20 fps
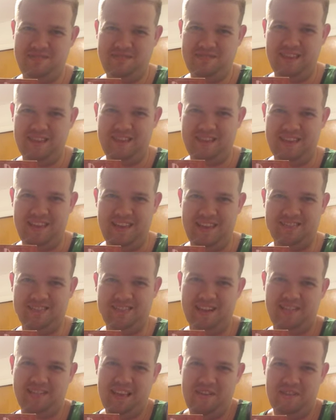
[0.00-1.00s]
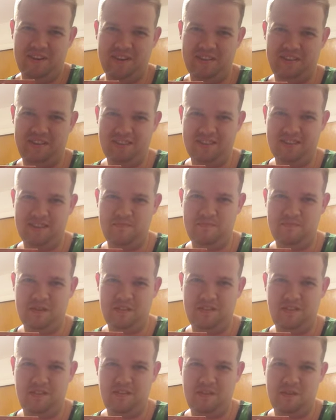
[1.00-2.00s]
the kids at eleven can
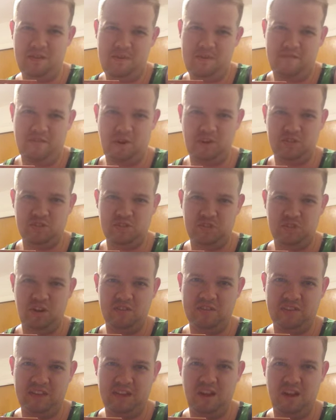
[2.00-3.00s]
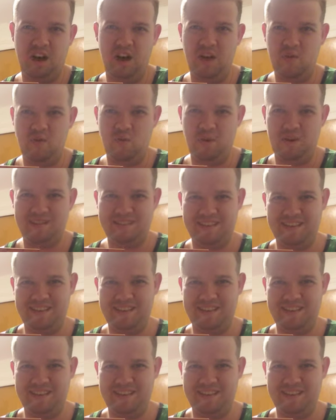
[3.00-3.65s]
be there can be first years at Hogwarts,